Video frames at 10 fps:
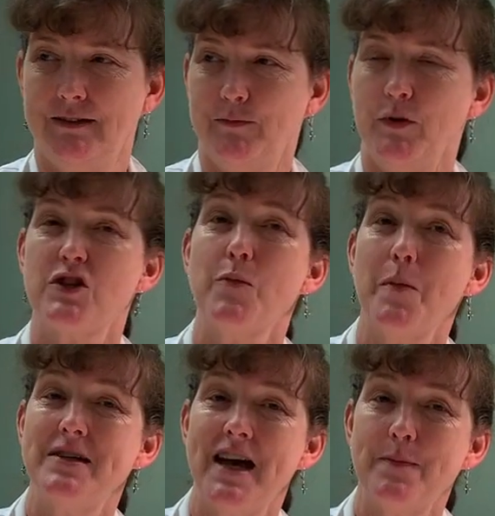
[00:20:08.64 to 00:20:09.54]
which mom
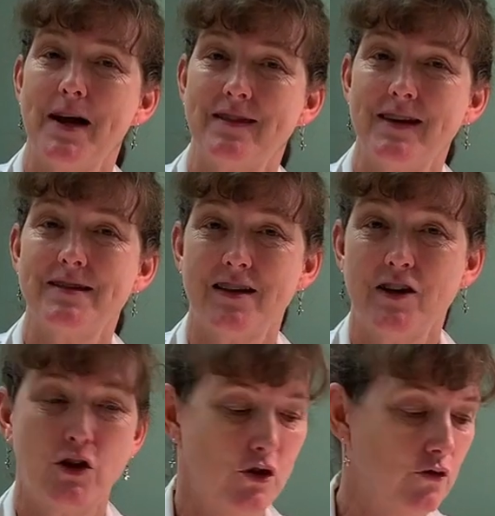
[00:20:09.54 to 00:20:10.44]
and dad might think is kind
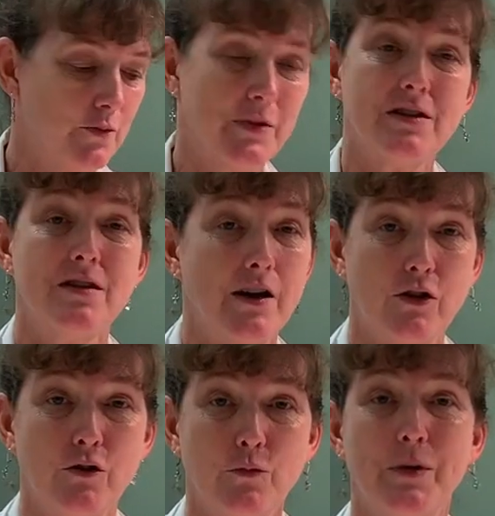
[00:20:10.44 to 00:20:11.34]
of cute, but it's not
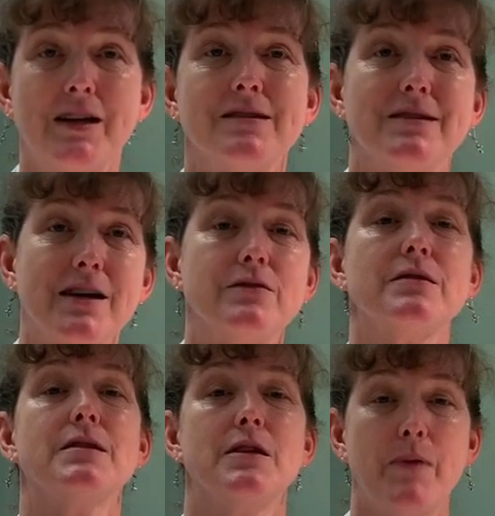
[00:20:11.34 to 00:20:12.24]
cute because it tells
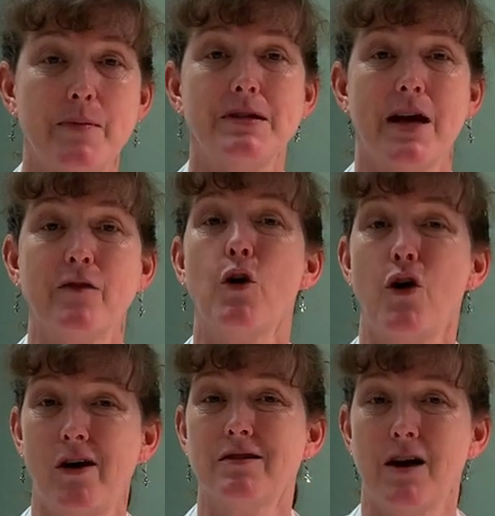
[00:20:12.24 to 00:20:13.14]
us that the baby's having a
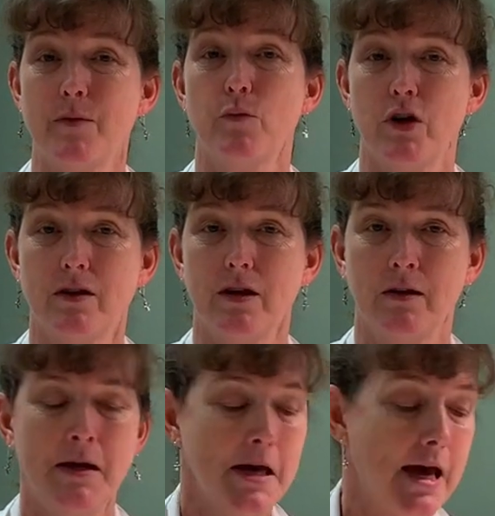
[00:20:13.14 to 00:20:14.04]
hard time breathing.
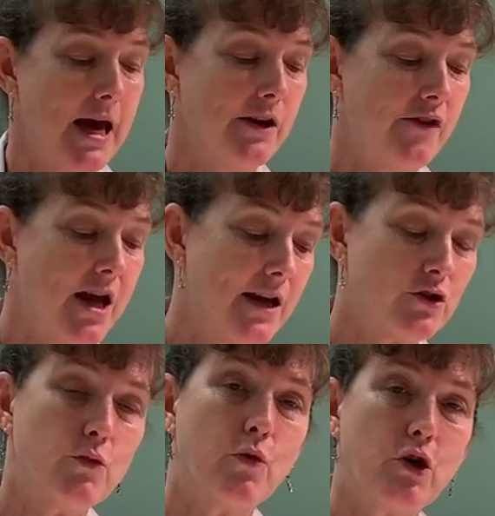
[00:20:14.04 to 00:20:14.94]
And if he has
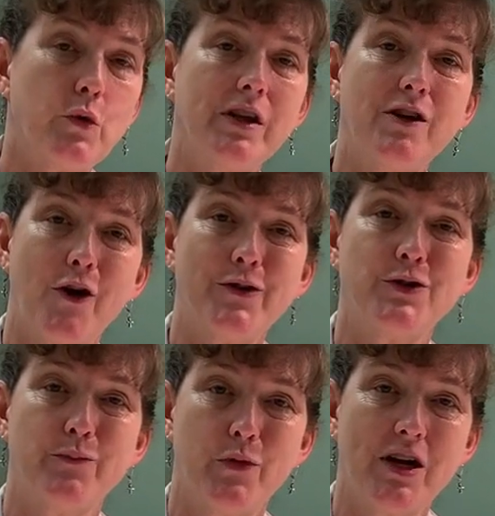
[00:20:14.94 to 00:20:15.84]
to work really hard to
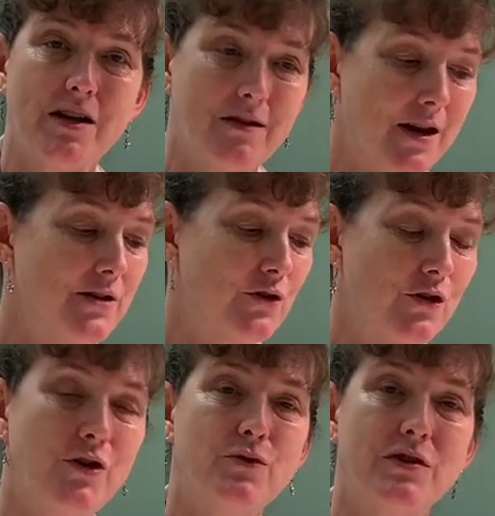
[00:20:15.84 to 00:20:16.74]
breathe, he's going
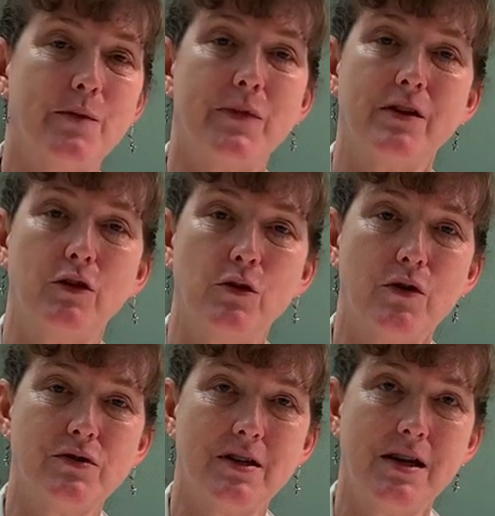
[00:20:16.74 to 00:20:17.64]
to use up the
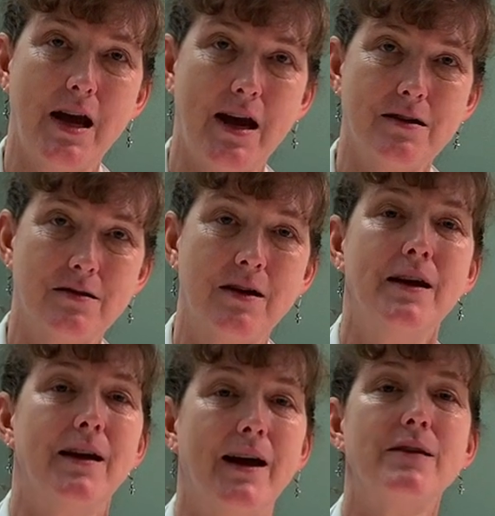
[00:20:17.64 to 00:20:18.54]
glucose that he has,
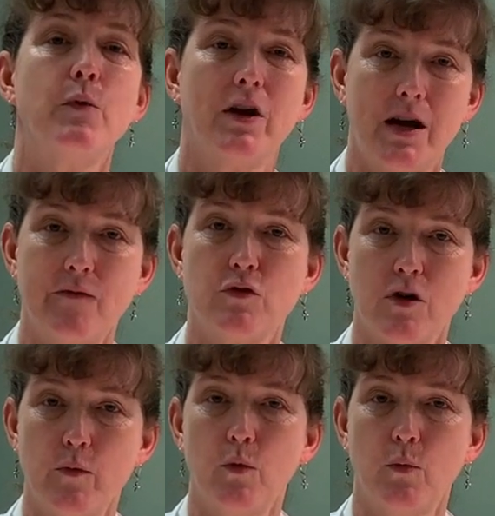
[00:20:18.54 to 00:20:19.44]
and we're going to have a
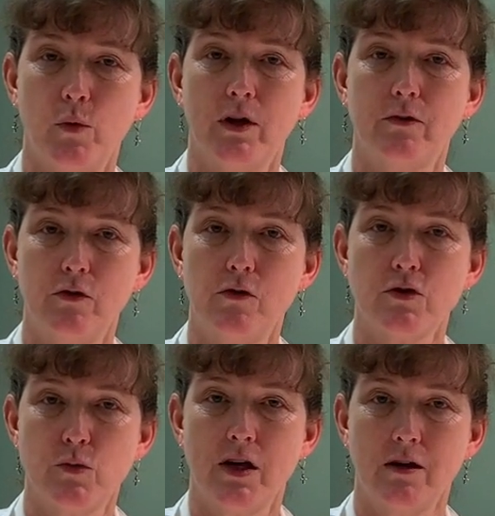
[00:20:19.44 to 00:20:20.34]
trouble with
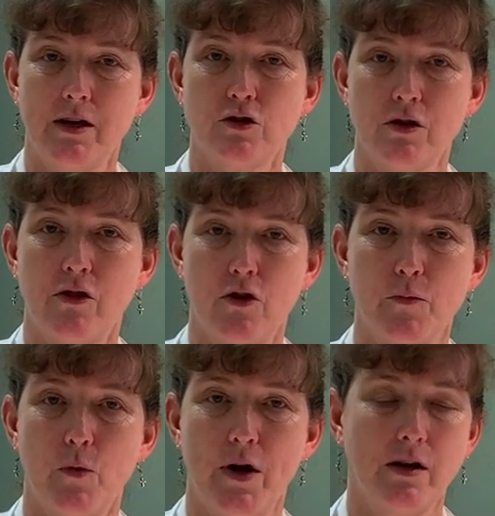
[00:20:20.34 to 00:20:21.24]
glucose regulation and
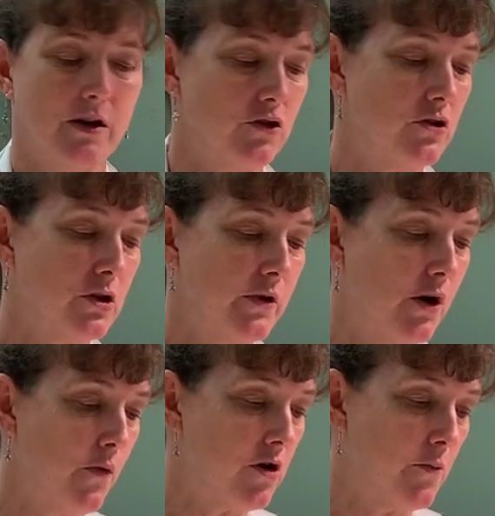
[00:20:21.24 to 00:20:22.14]
thermoregulation. So we
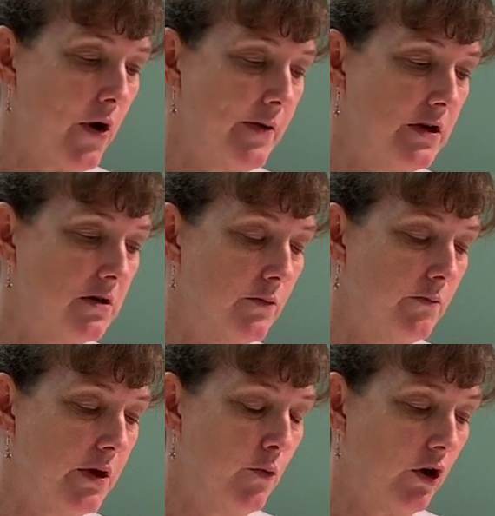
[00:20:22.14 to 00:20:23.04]
don't want our baby to
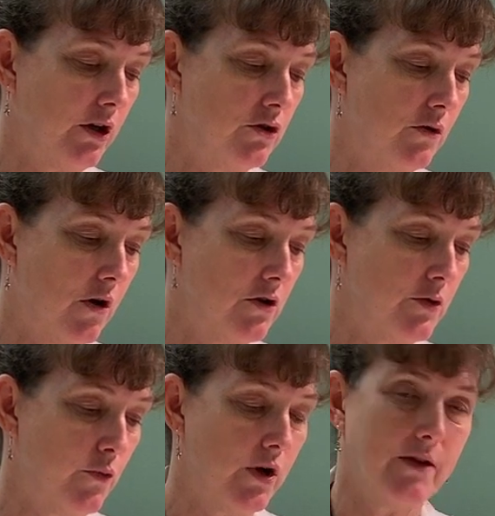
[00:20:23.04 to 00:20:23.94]
be working too hard to
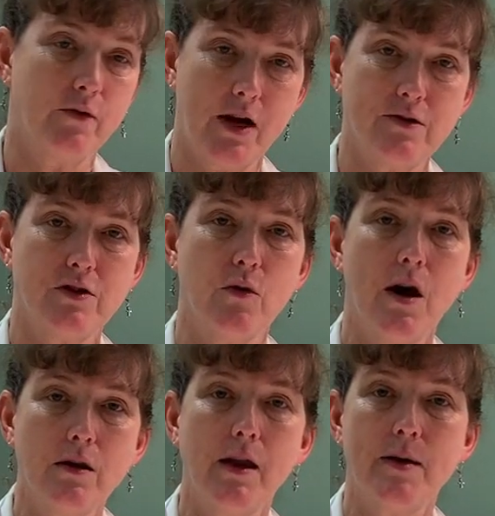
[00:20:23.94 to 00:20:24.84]
breathe, okay? So
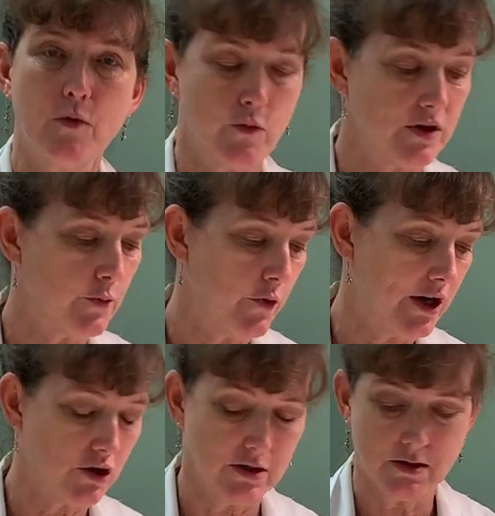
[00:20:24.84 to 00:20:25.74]
unlabored
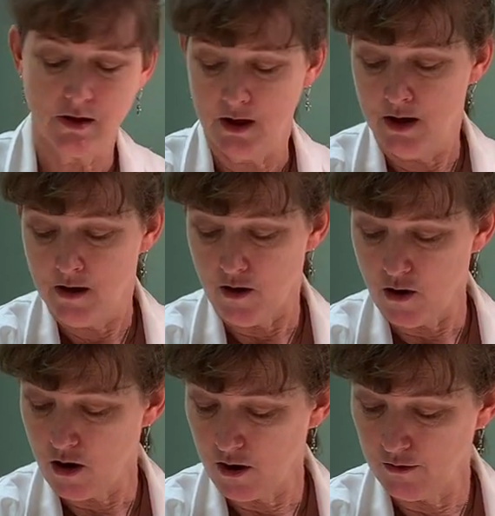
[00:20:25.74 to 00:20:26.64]
respirations
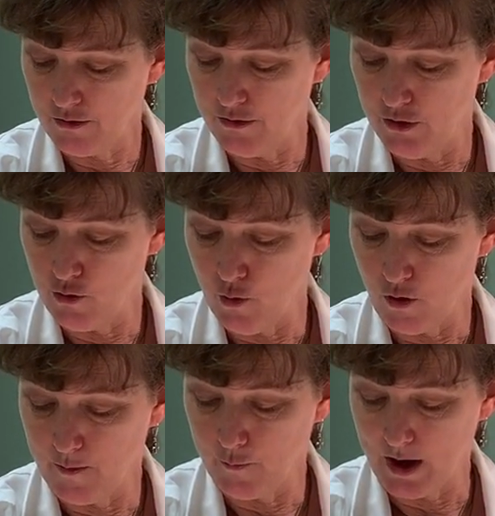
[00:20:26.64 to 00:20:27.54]
are the
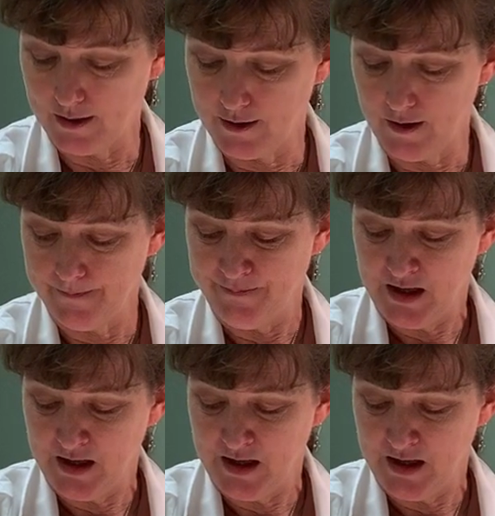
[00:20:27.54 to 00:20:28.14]
norm right there.